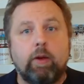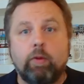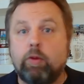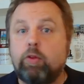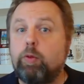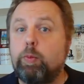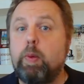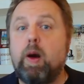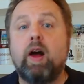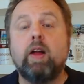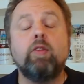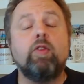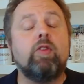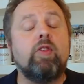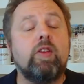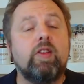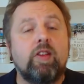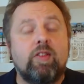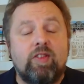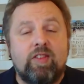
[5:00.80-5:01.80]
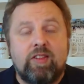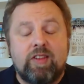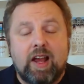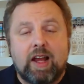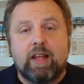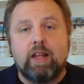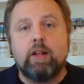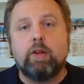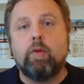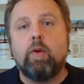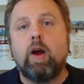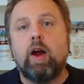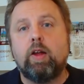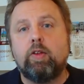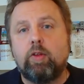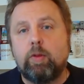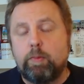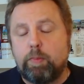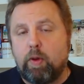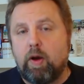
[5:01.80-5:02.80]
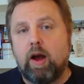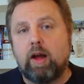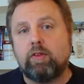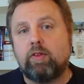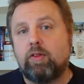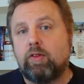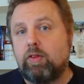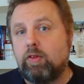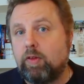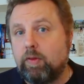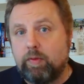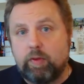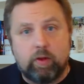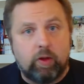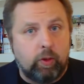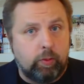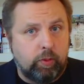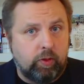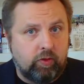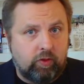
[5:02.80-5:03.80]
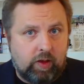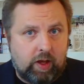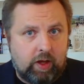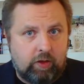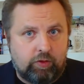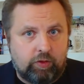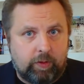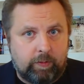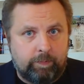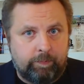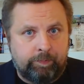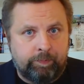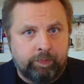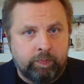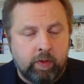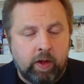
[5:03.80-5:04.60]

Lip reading: in response to the secularizing processes of globalization.